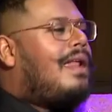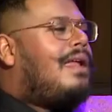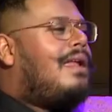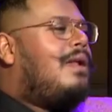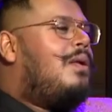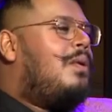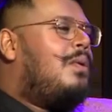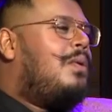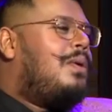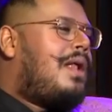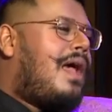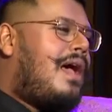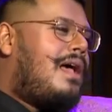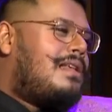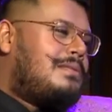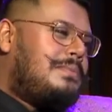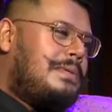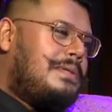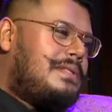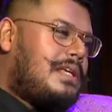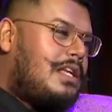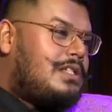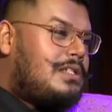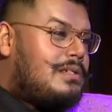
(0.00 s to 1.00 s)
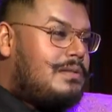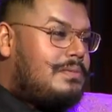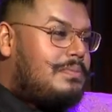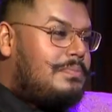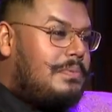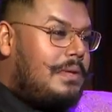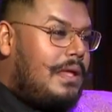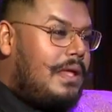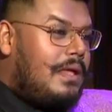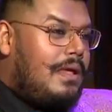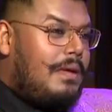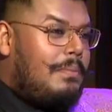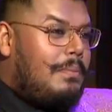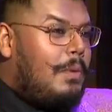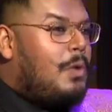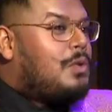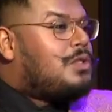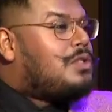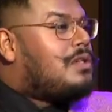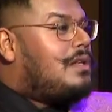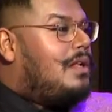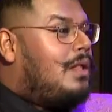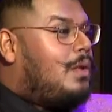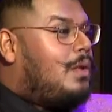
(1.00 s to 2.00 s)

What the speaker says: Anne, don't ask me such emotional